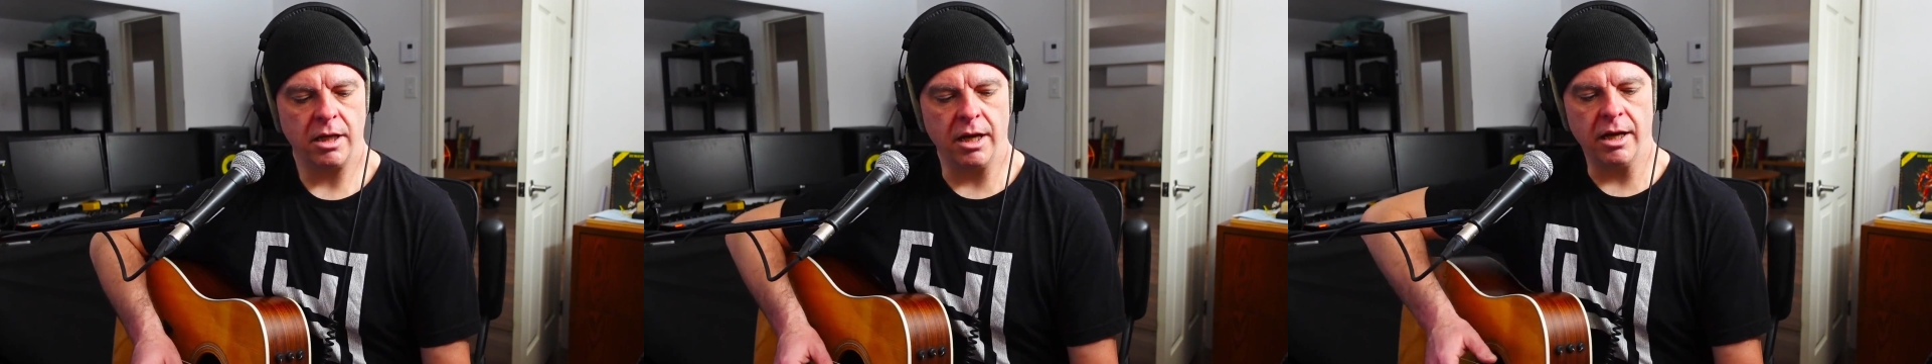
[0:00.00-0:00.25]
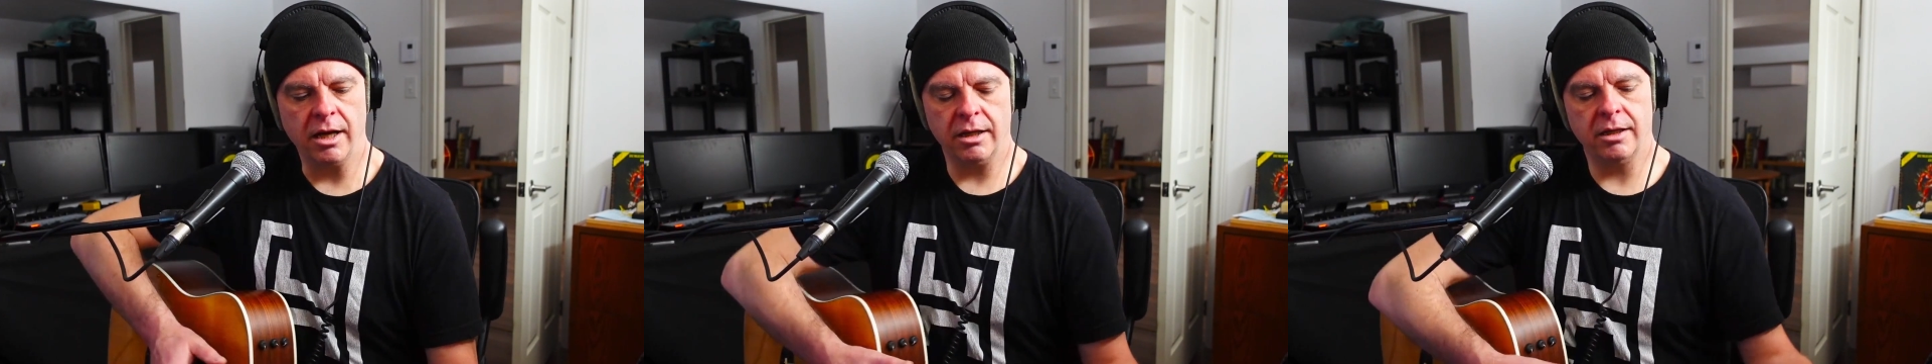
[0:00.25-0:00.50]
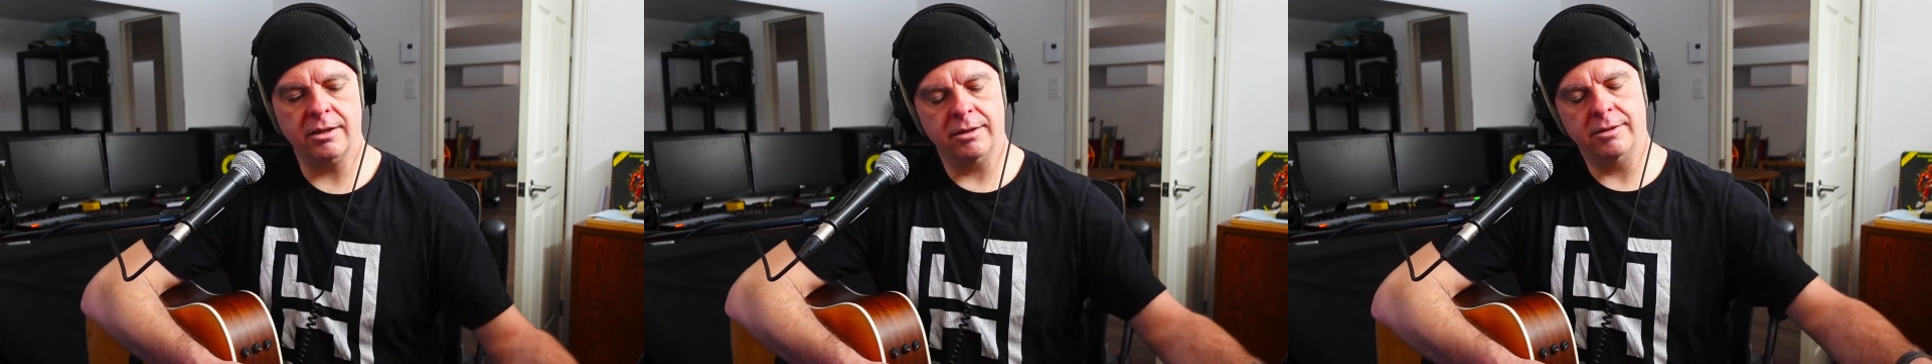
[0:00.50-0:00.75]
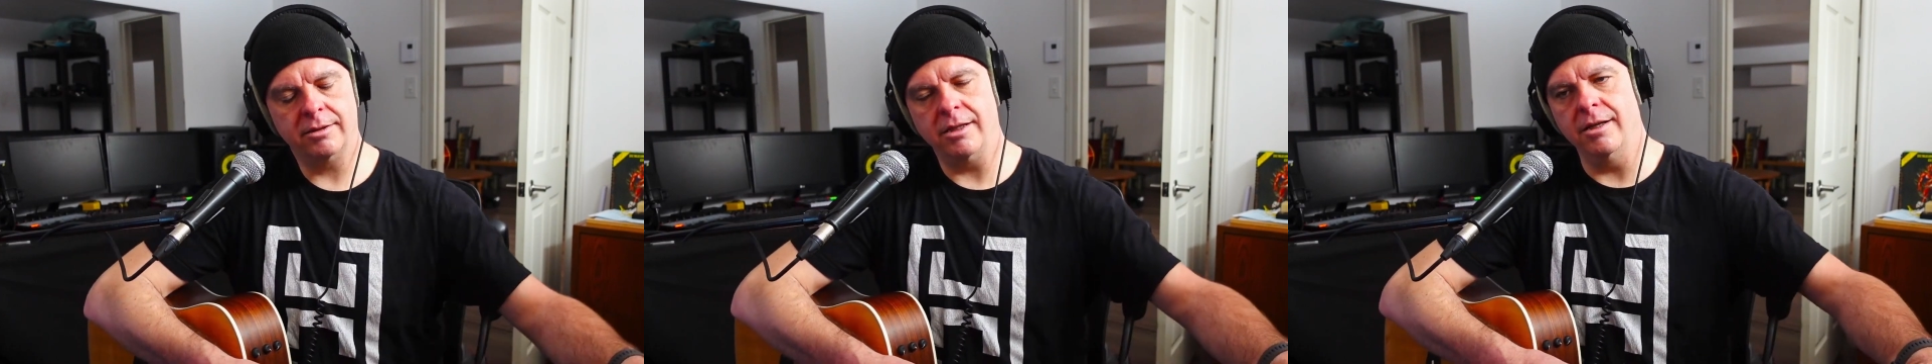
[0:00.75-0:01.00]

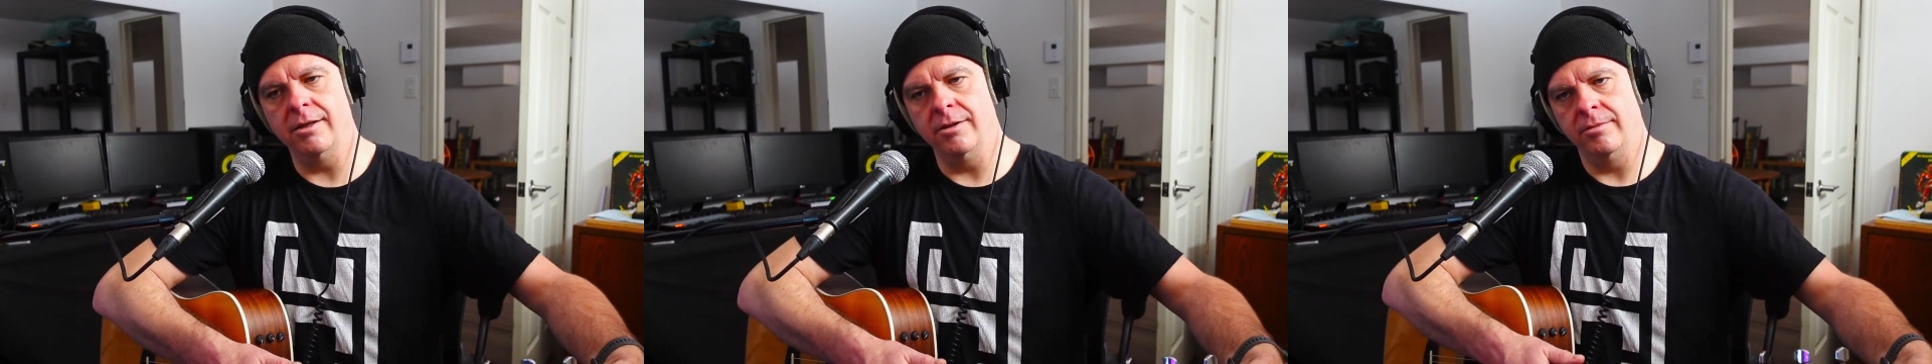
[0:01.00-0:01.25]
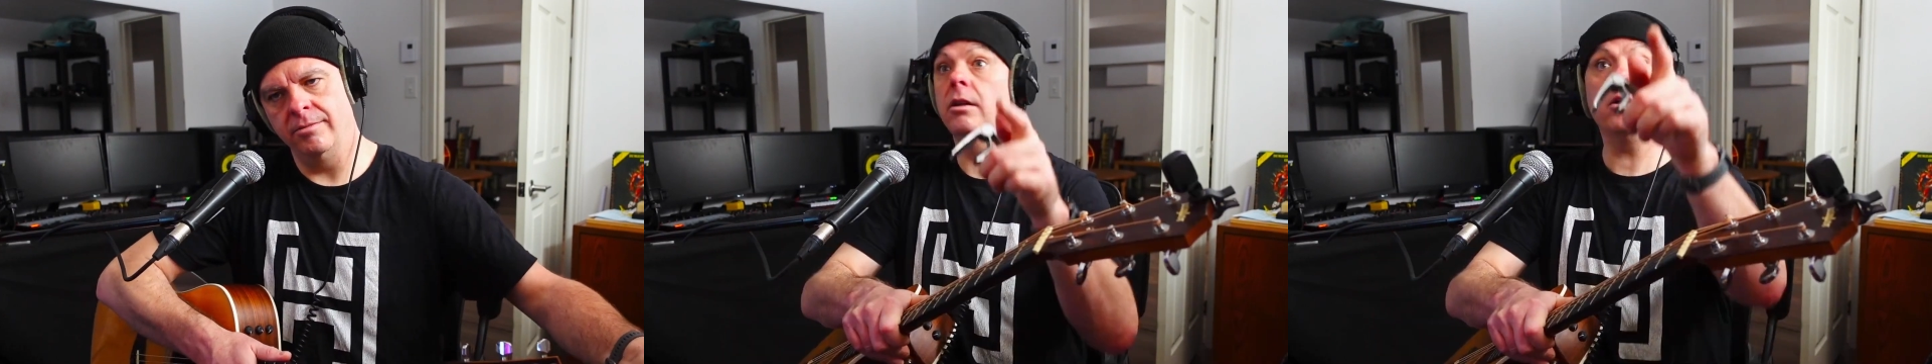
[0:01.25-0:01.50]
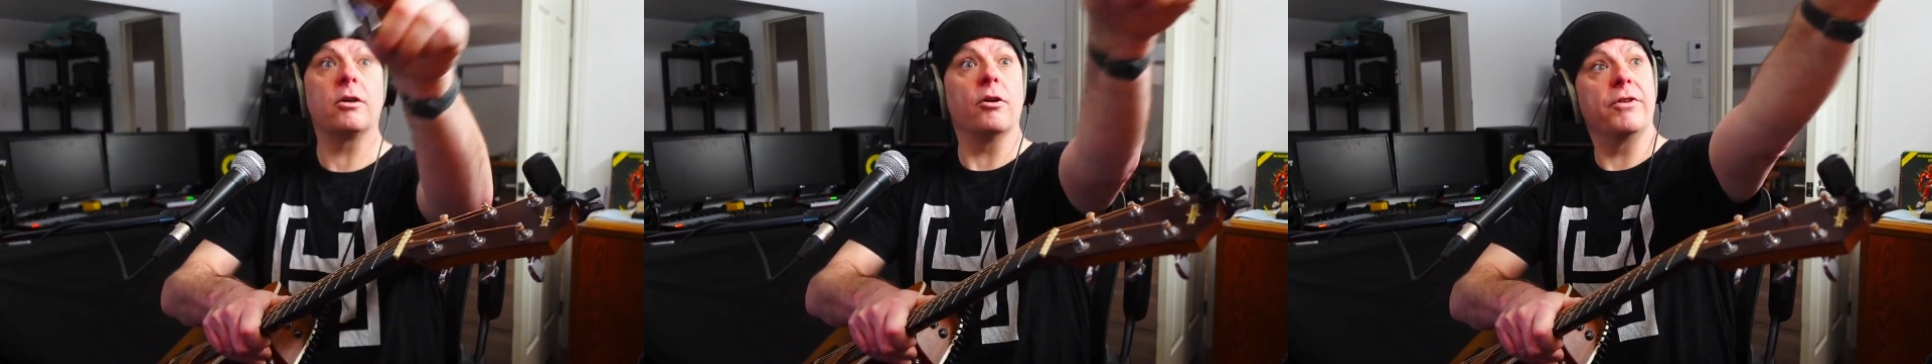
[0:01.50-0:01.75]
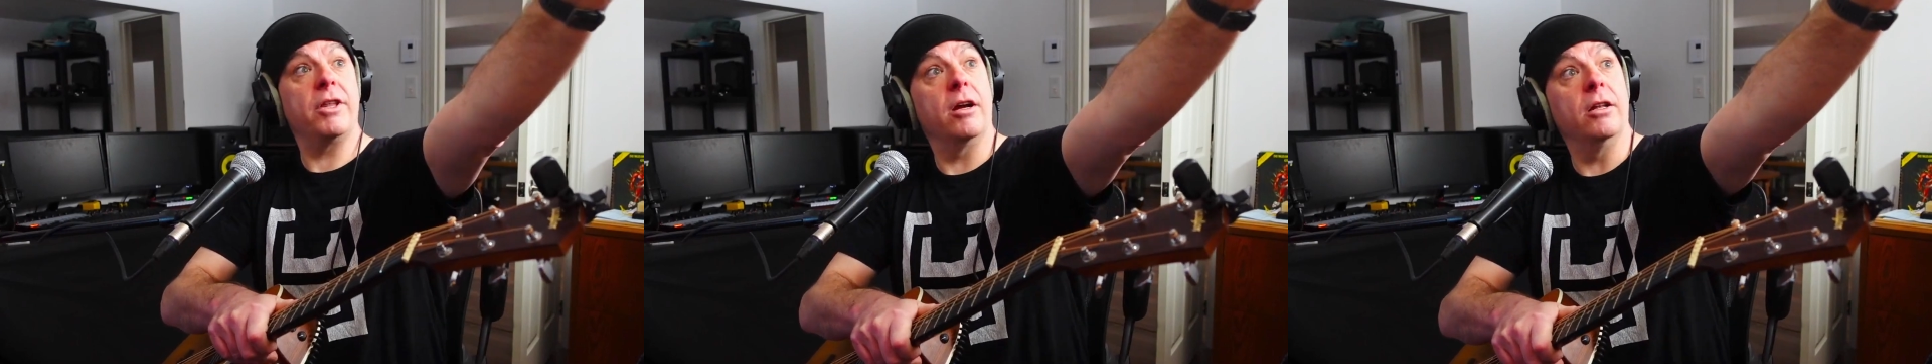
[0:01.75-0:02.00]
not? Look,
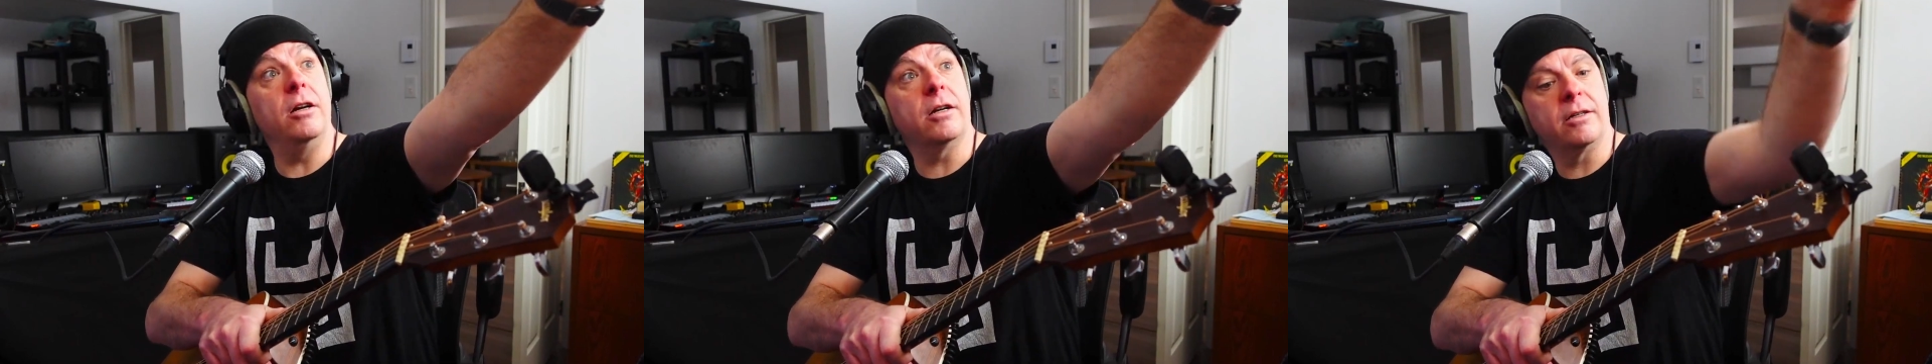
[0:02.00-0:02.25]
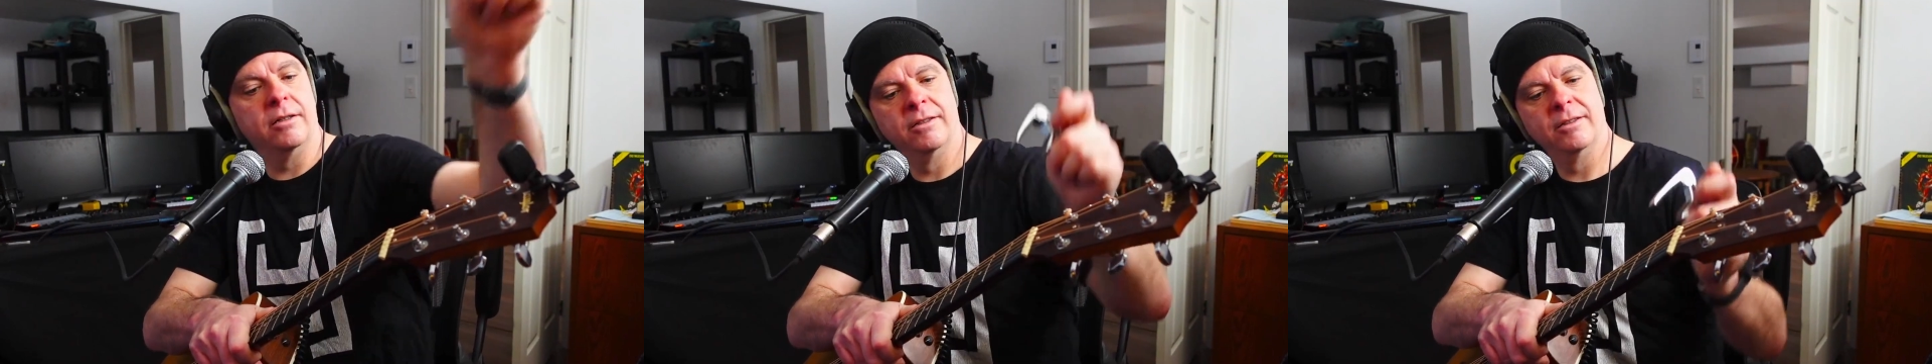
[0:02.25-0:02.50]
over there, look!